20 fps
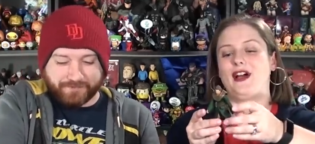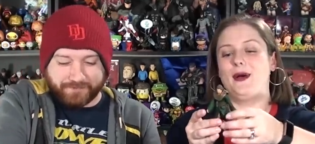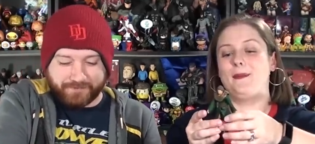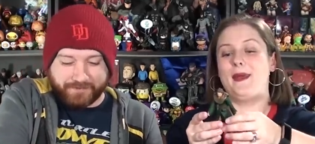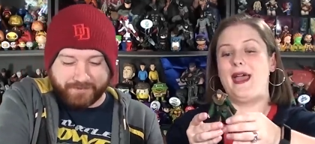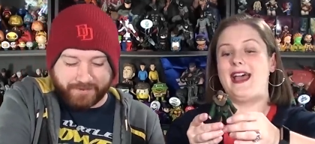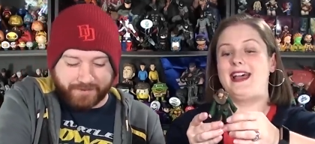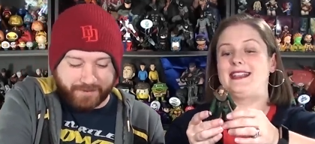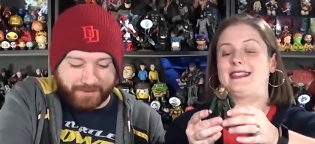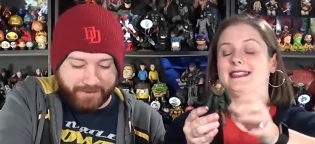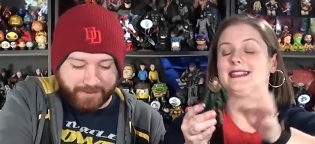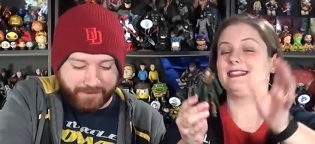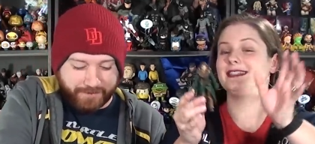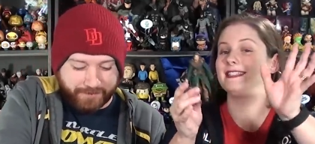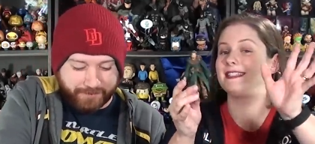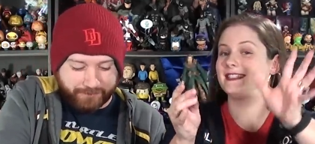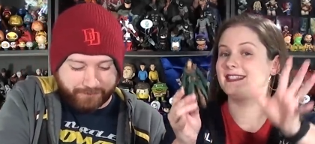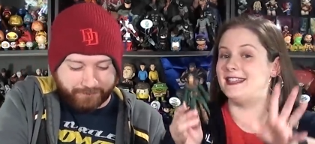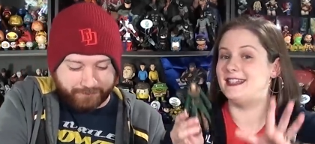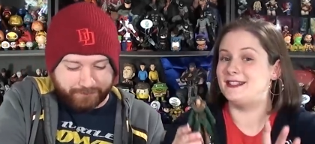Speaker 1: come as little
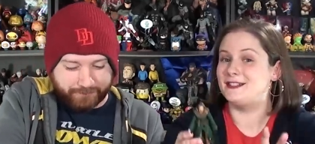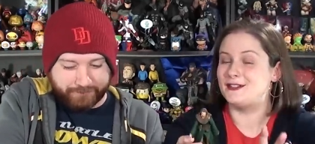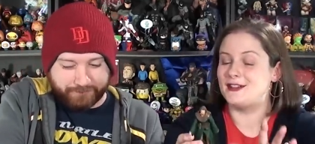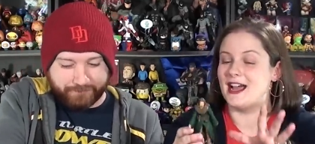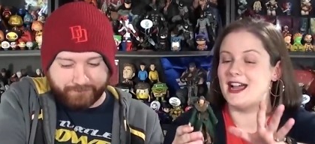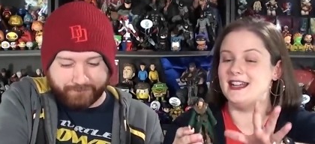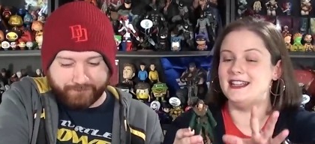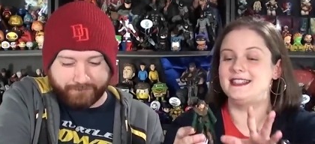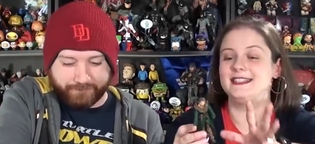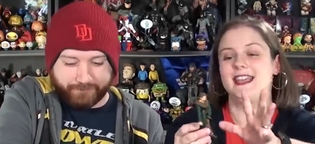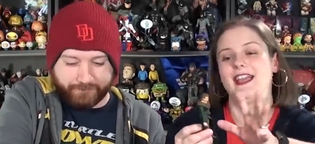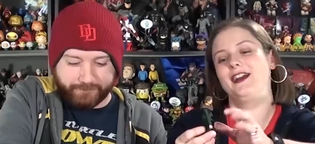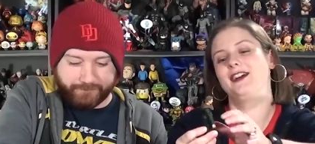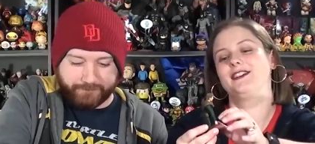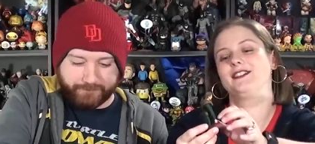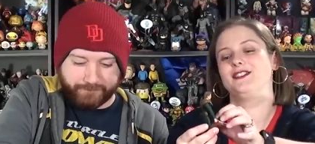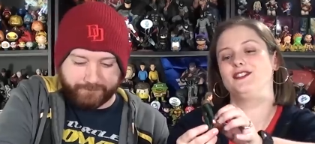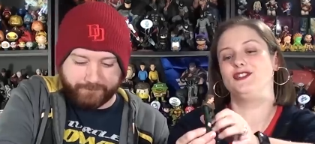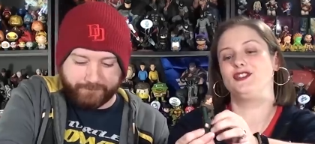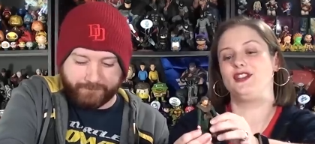standardized
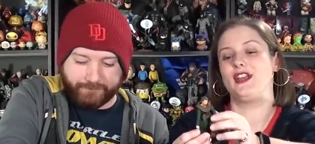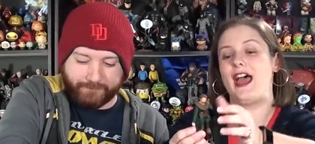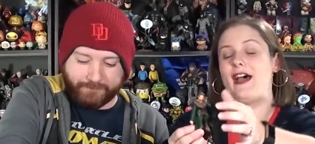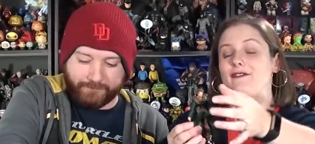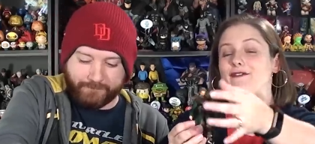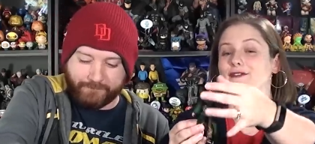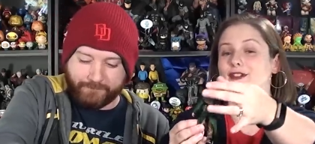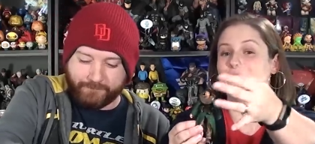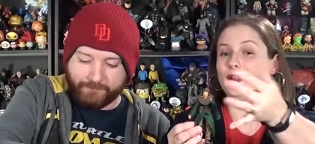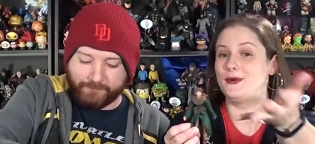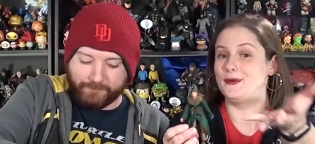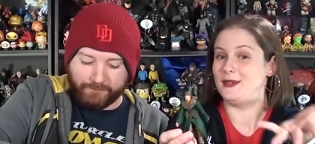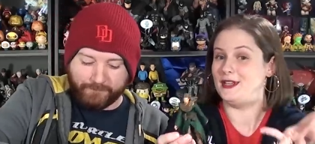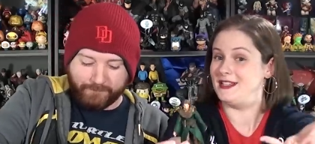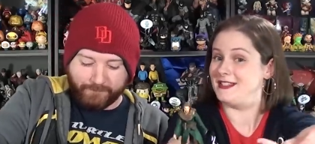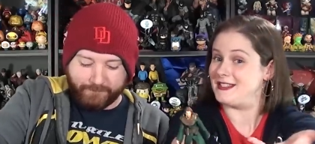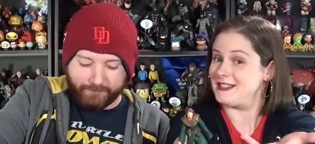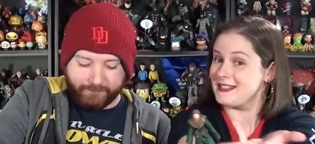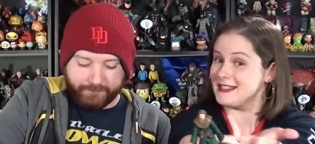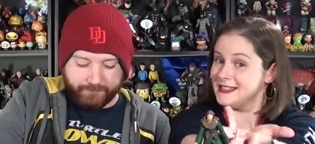characters. You have
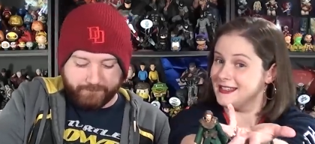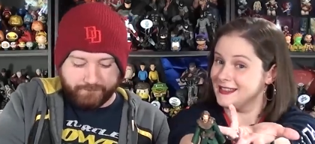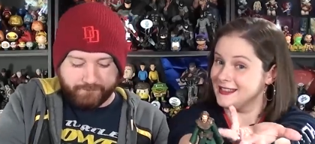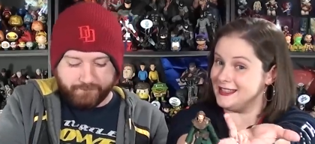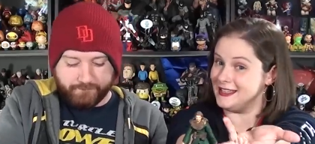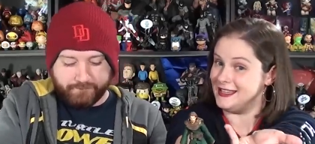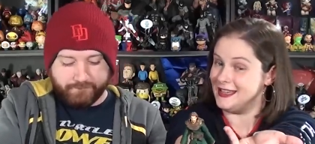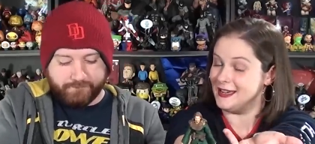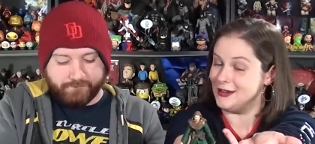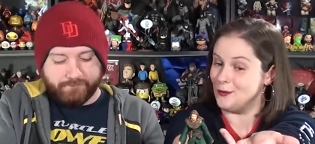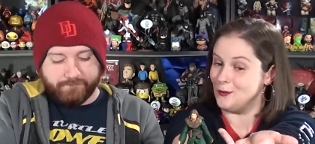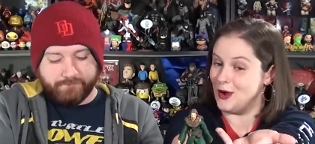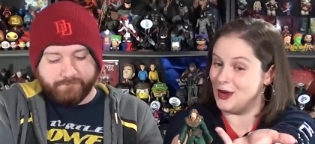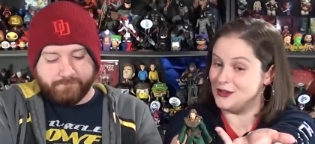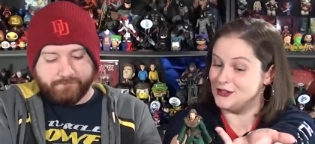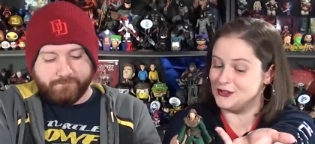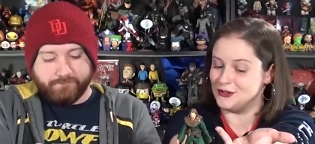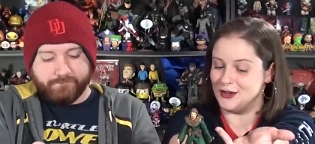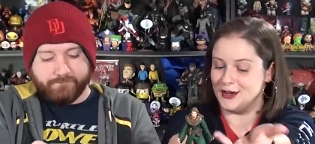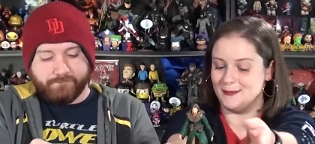Felonious, the
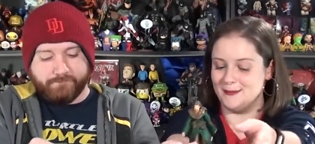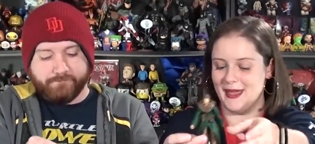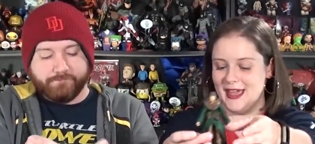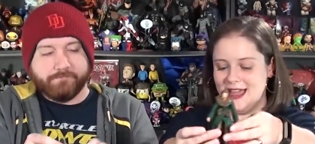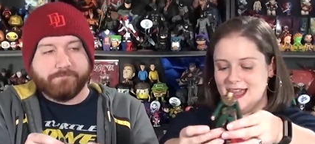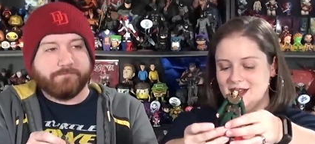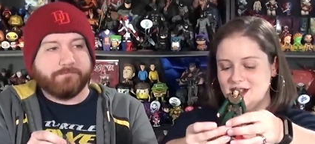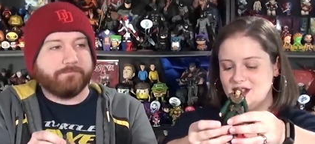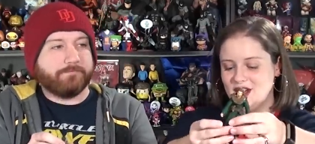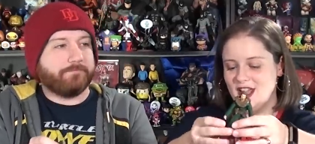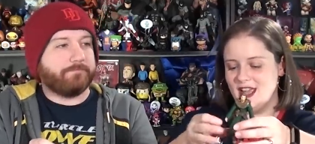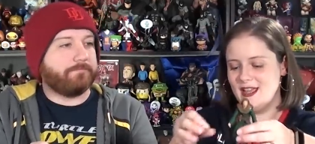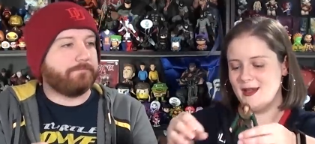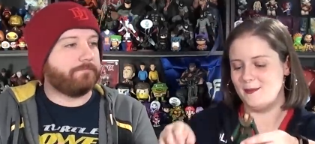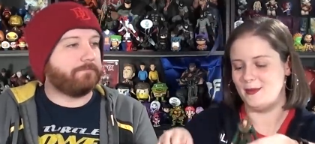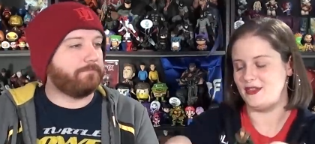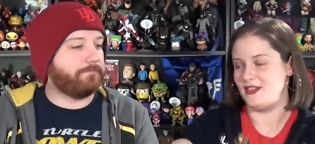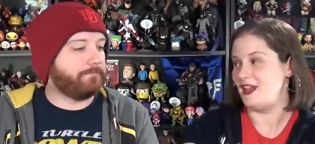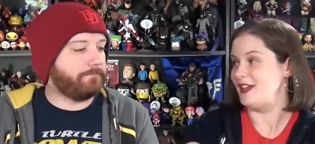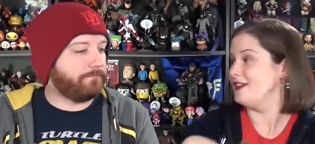Wandering Mage,
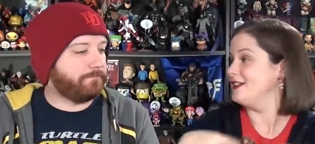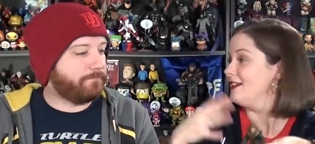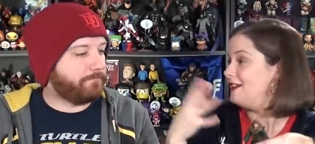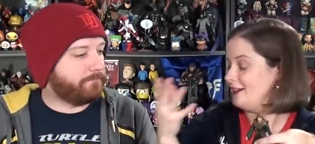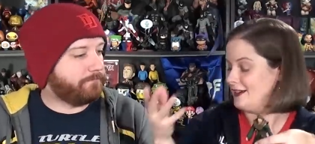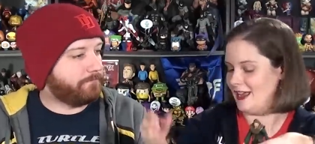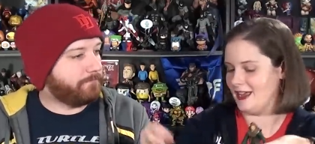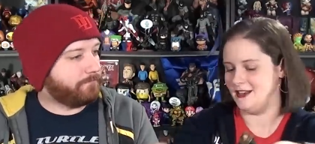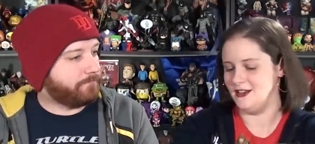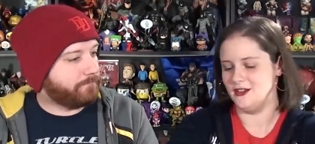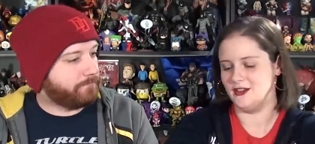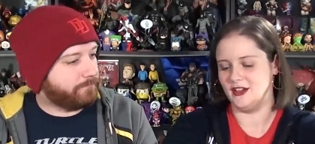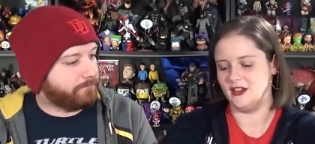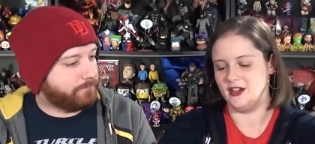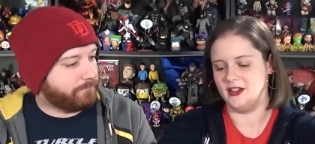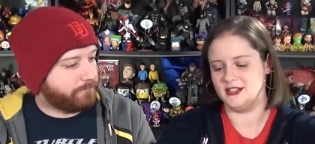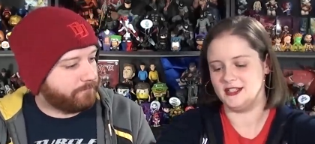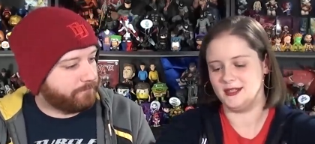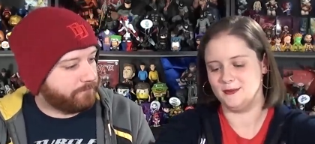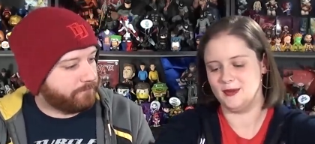but then again you can
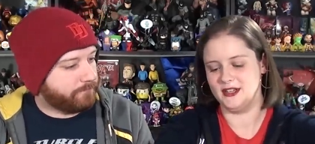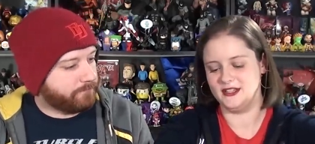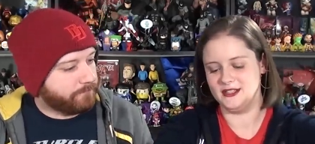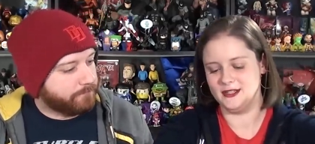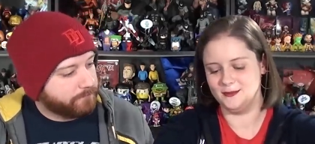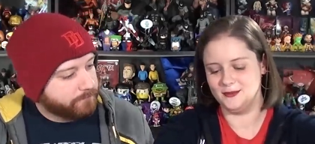customize